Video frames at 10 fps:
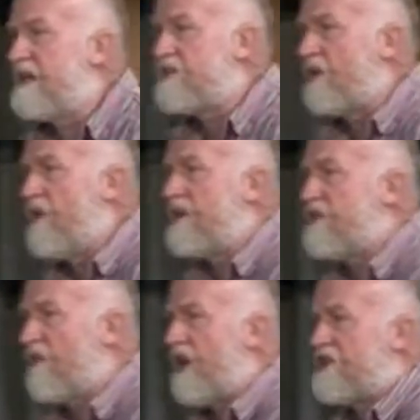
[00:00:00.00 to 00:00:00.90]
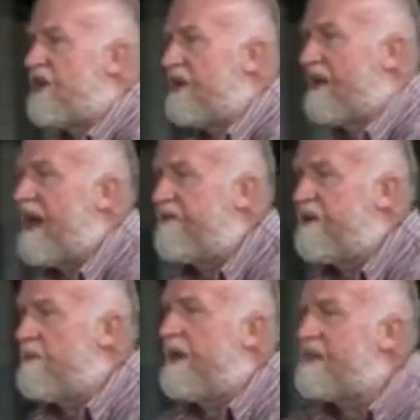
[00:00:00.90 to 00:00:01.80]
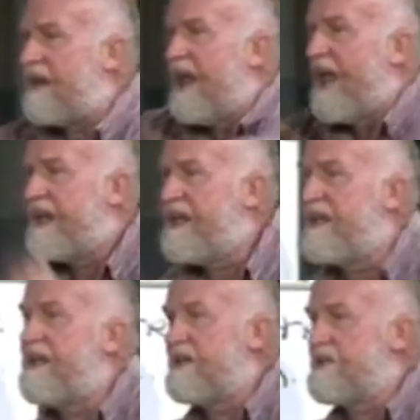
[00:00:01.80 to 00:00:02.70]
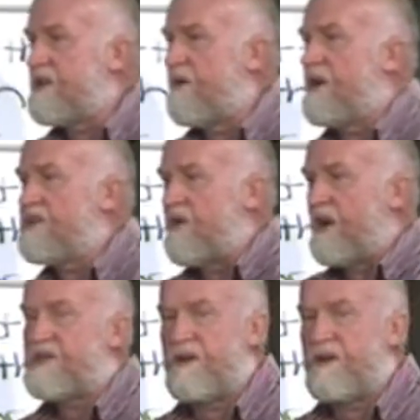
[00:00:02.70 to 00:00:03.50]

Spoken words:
the resurrection and life, he meant that he is the resurrection and